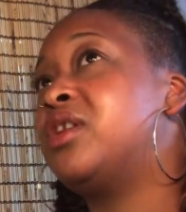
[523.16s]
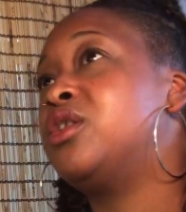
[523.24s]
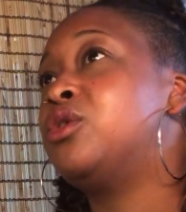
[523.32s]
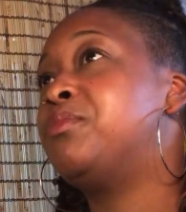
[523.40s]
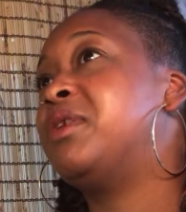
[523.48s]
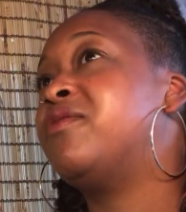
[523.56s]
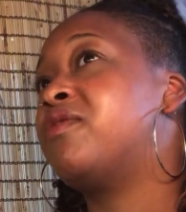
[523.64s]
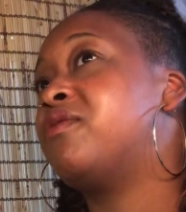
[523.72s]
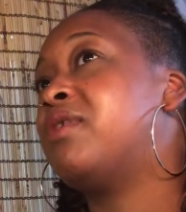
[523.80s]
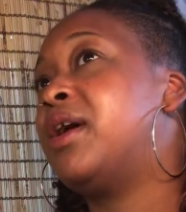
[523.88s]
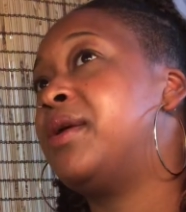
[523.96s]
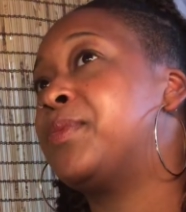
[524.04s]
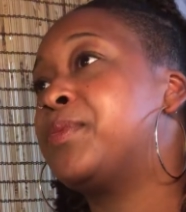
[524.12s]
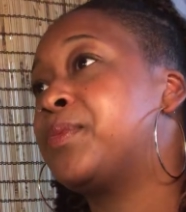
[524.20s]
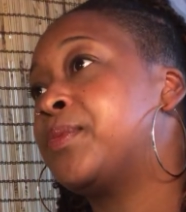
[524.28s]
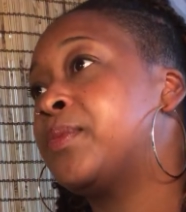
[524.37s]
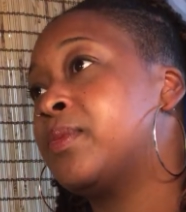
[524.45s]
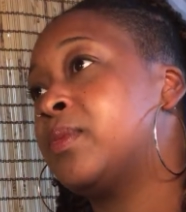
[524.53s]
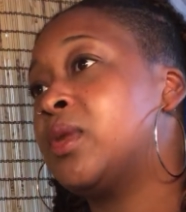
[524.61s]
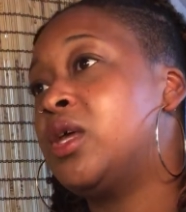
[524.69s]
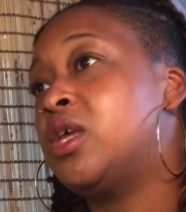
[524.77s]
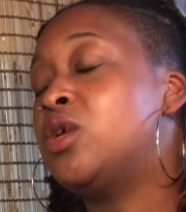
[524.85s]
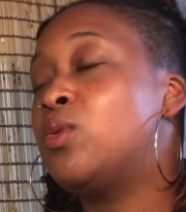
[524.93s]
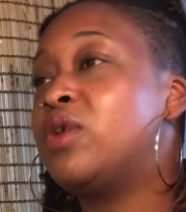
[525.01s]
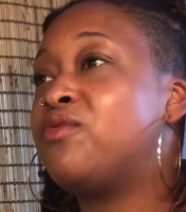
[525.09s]
in a little bit of a rut.
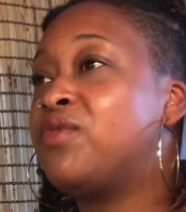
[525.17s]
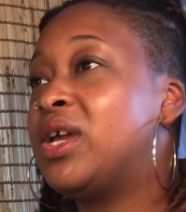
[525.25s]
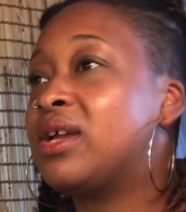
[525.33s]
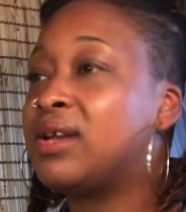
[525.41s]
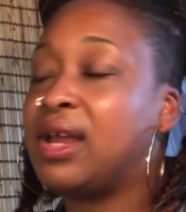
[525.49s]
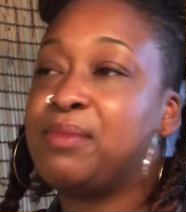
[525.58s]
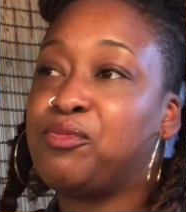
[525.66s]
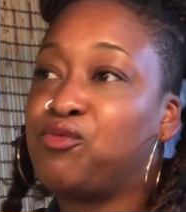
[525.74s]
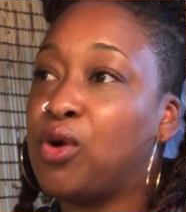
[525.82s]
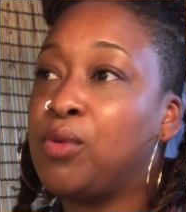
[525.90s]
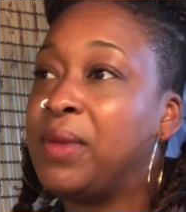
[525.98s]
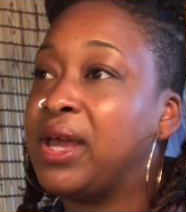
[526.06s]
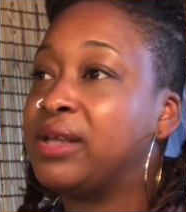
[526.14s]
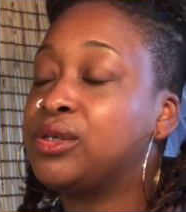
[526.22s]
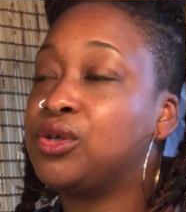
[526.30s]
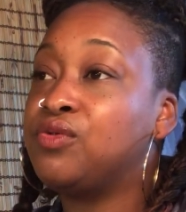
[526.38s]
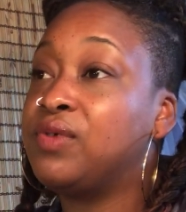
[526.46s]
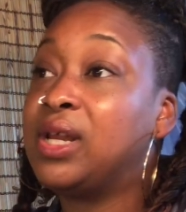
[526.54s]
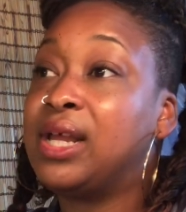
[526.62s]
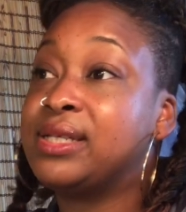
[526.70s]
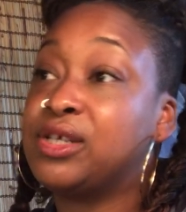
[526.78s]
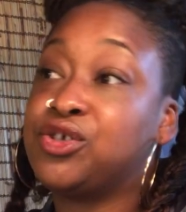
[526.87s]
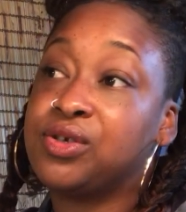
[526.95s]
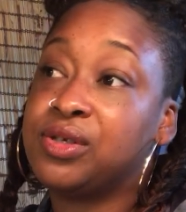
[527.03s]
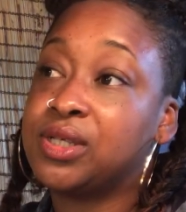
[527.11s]
You want to reignite romance so you realize
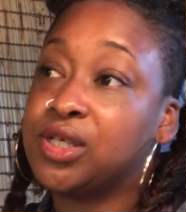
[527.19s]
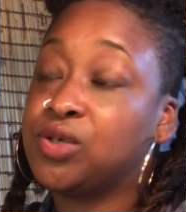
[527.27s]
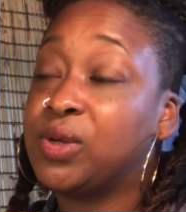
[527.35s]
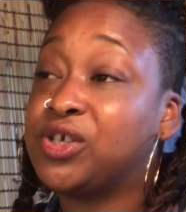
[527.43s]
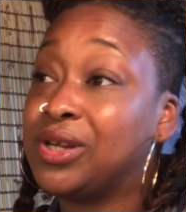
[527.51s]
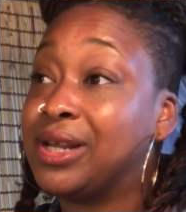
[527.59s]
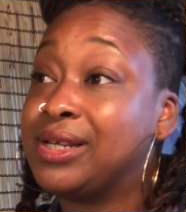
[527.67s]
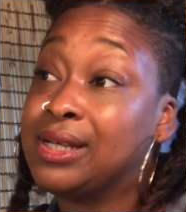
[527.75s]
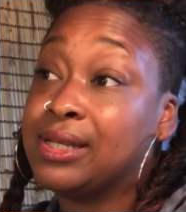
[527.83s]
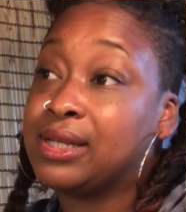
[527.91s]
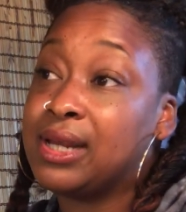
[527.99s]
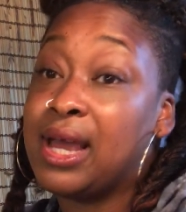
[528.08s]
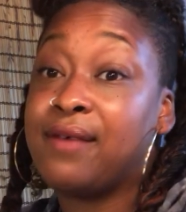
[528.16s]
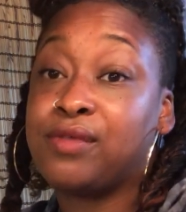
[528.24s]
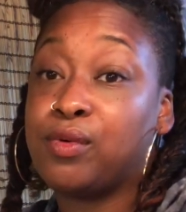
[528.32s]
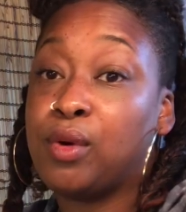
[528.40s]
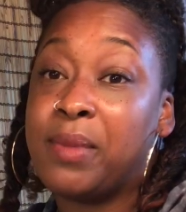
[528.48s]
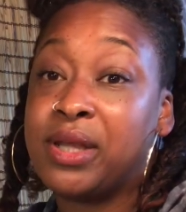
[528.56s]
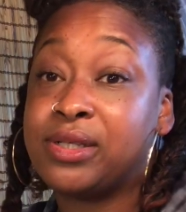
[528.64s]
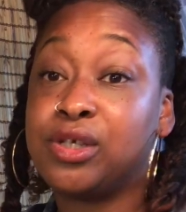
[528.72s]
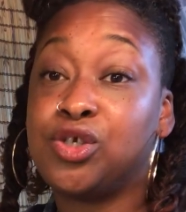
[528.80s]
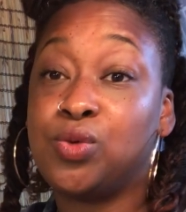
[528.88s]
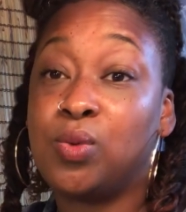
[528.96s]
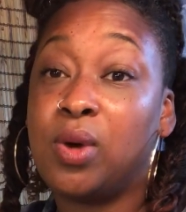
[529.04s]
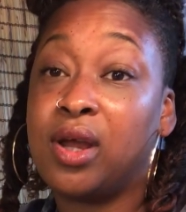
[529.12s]
that you're in a situation that doesn't have the romance
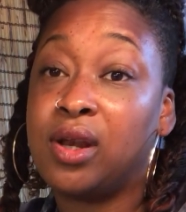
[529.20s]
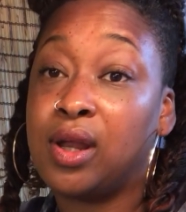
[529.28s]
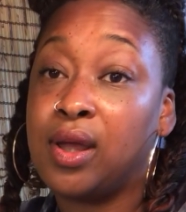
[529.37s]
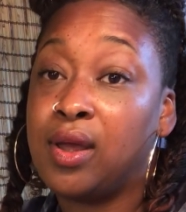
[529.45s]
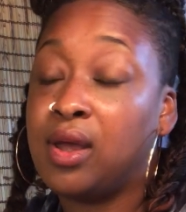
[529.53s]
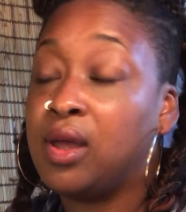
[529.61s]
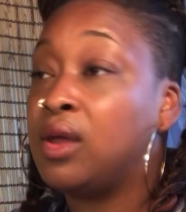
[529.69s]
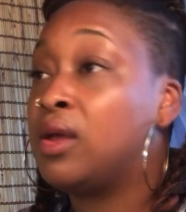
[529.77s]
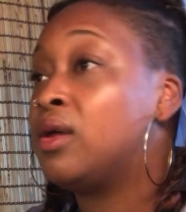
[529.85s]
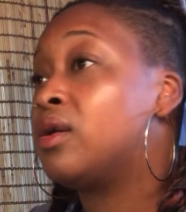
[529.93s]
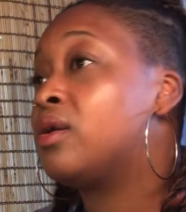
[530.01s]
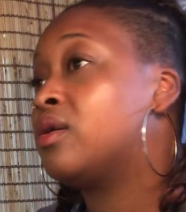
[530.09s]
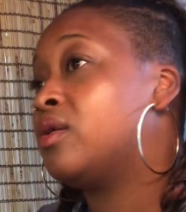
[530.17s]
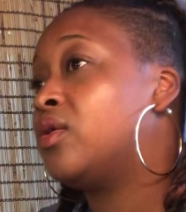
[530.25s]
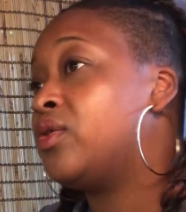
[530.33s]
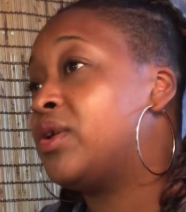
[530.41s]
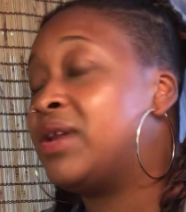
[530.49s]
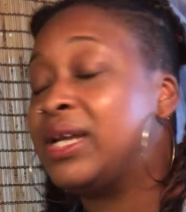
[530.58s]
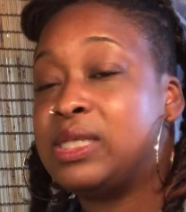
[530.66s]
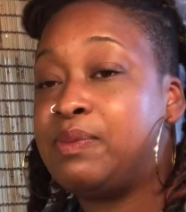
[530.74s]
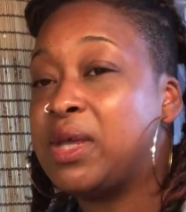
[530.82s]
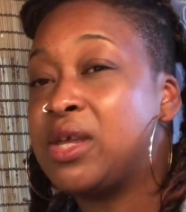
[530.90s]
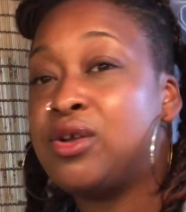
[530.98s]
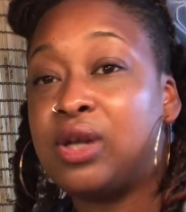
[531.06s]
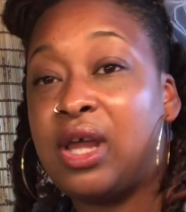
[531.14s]
that you want. They're not
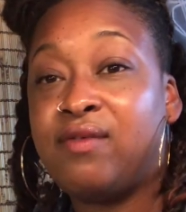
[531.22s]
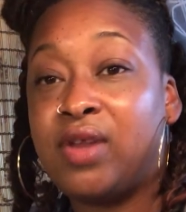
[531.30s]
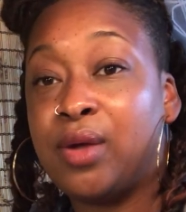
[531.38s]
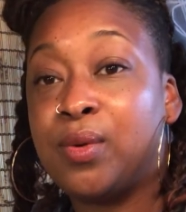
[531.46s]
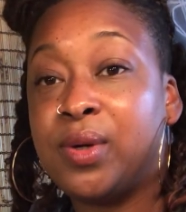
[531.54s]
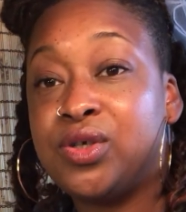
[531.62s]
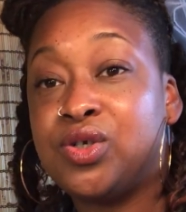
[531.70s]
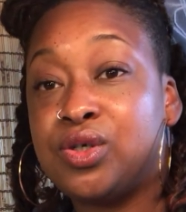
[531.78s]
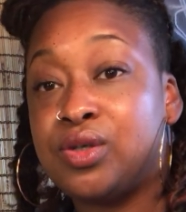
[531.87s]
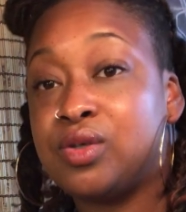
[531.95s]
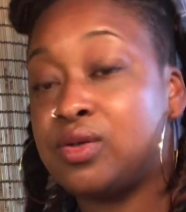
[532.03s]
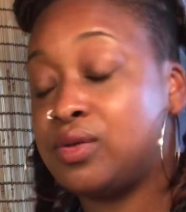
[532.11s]
speaking your love language.